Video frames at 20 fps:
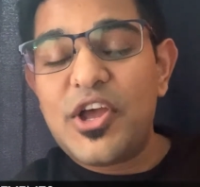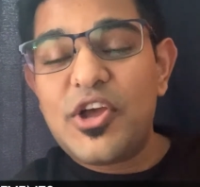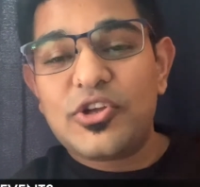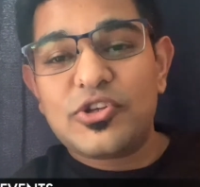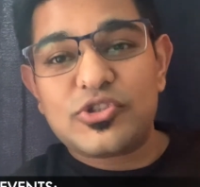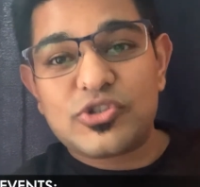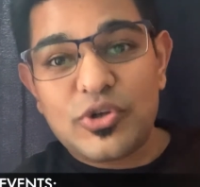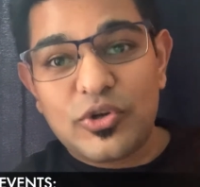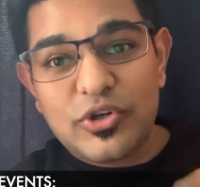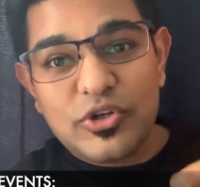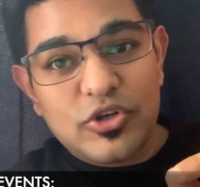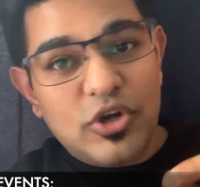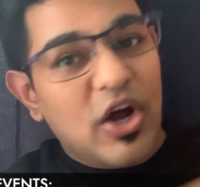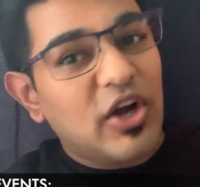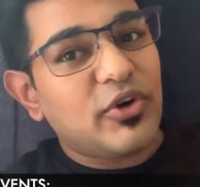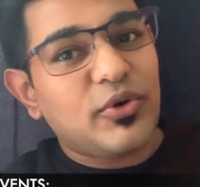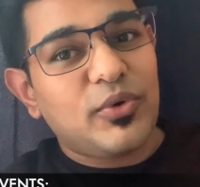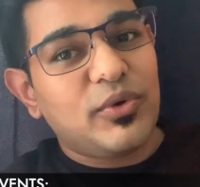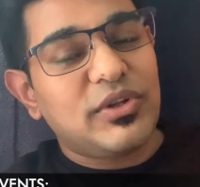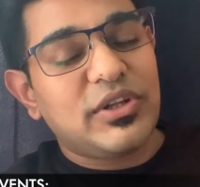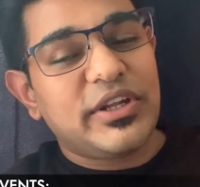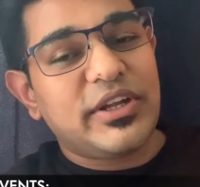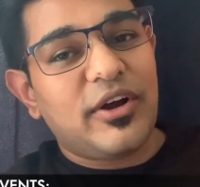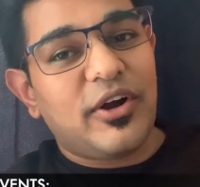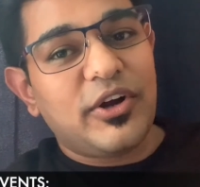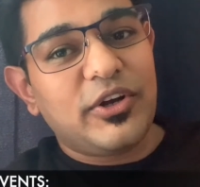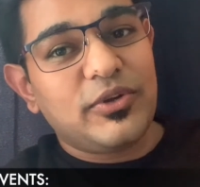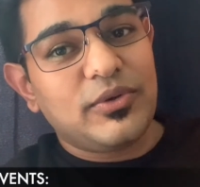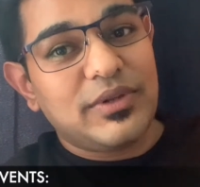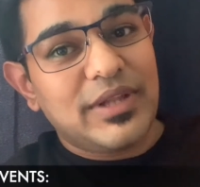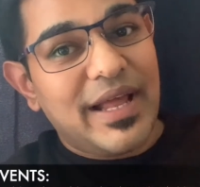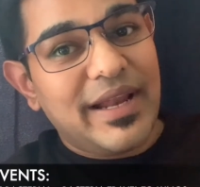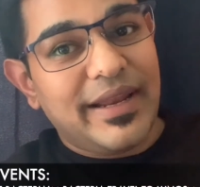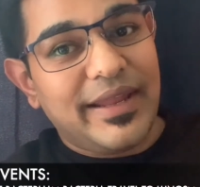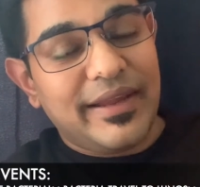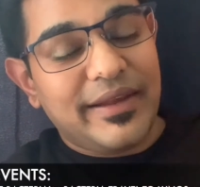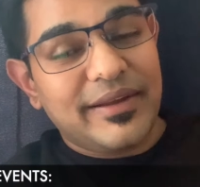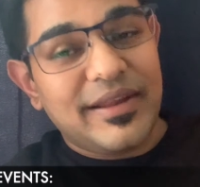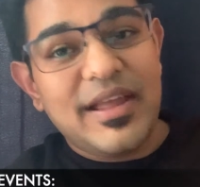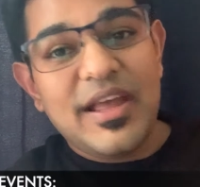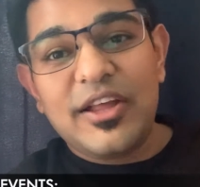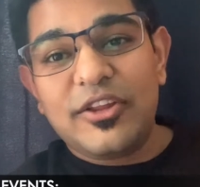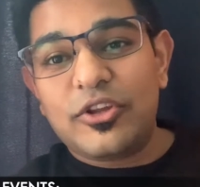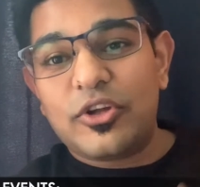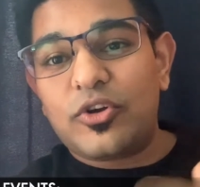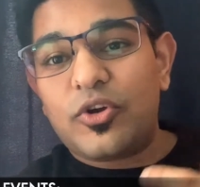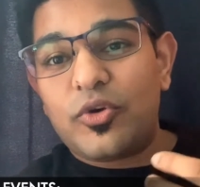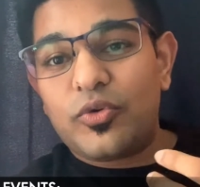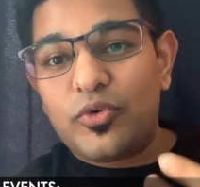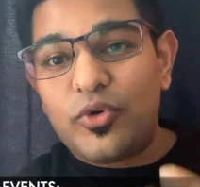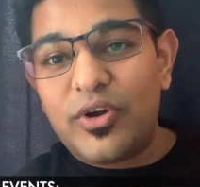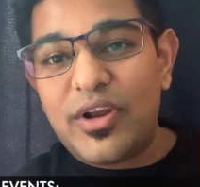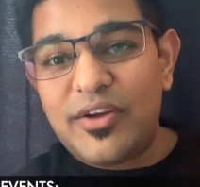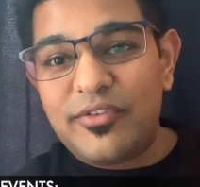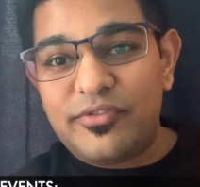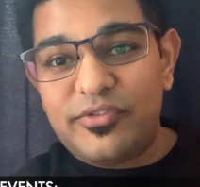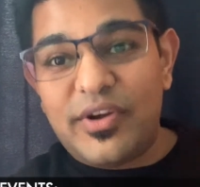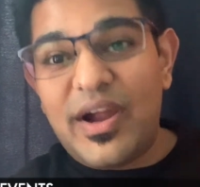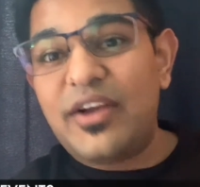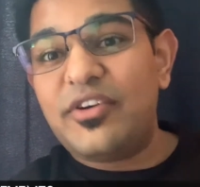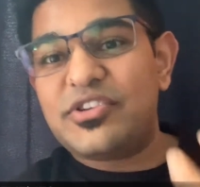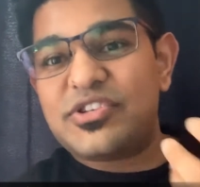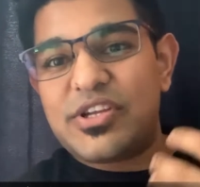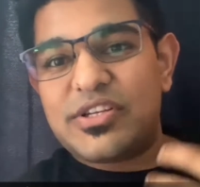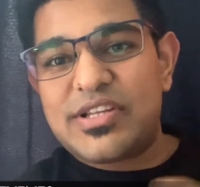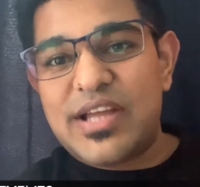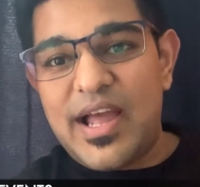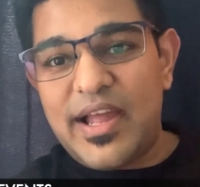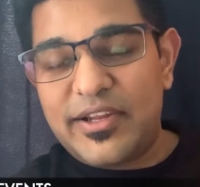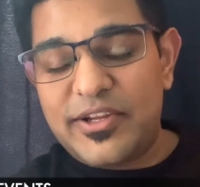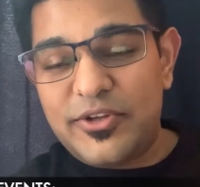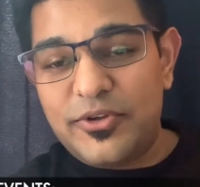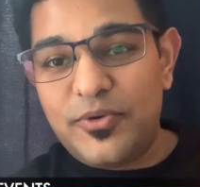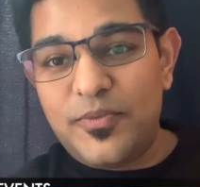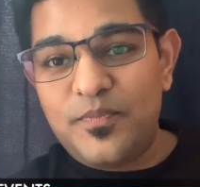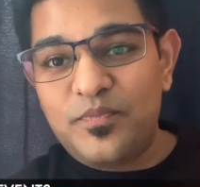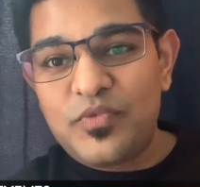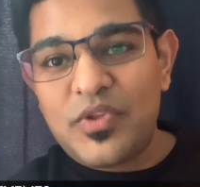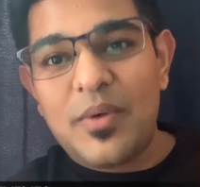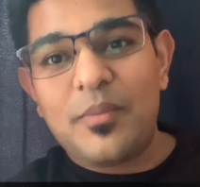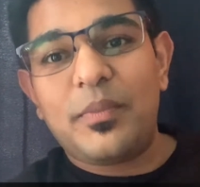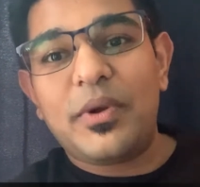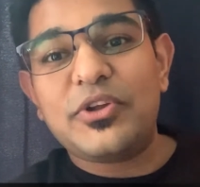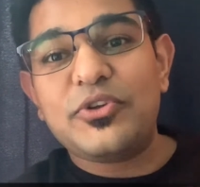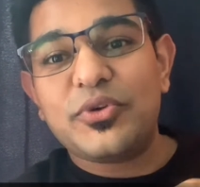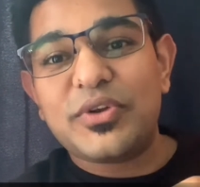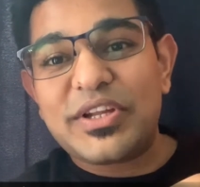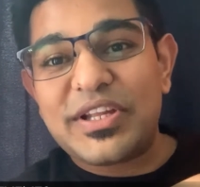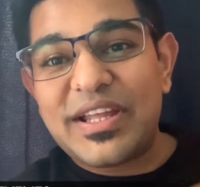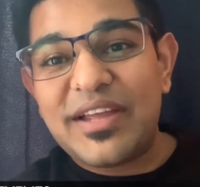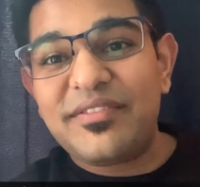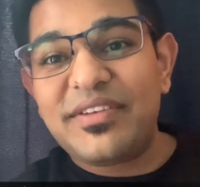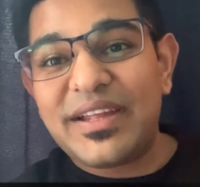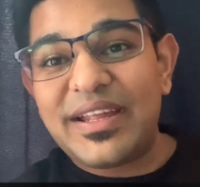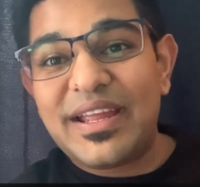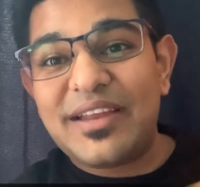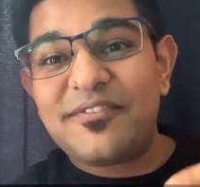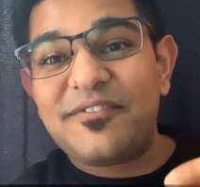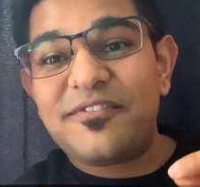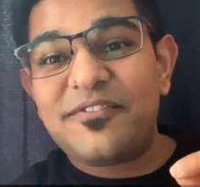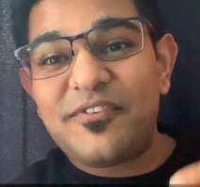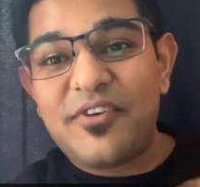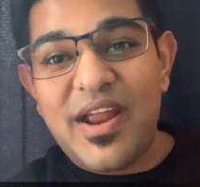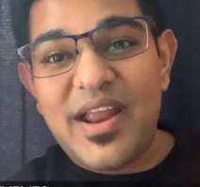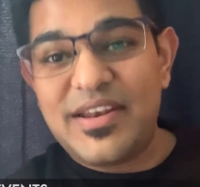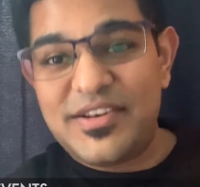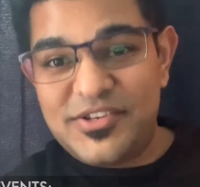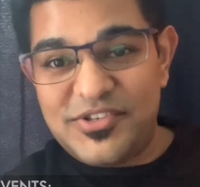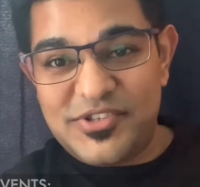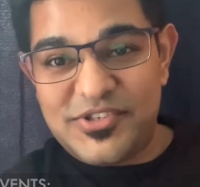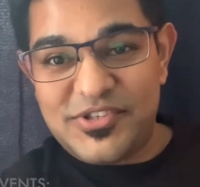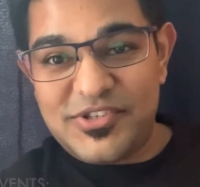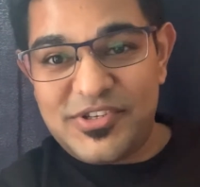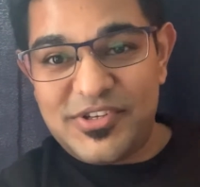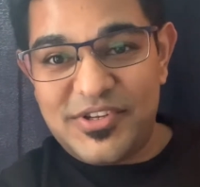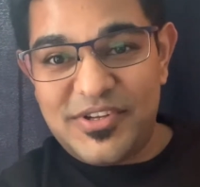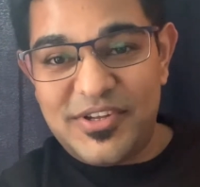So not only are you letting the coronavirus attack you, but you're giving it friends